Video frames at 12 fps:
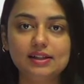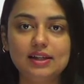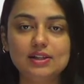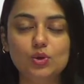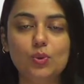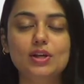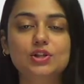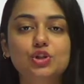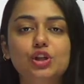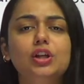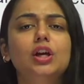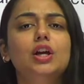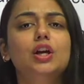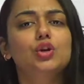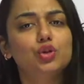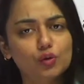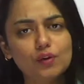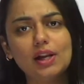these questions,
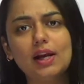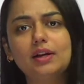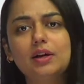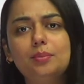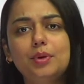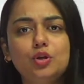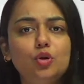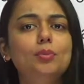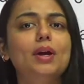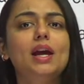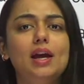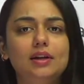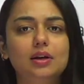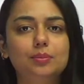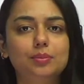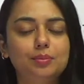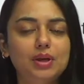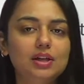you may end
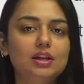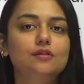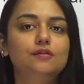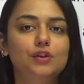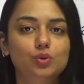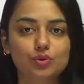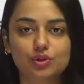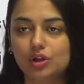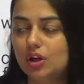up being confused.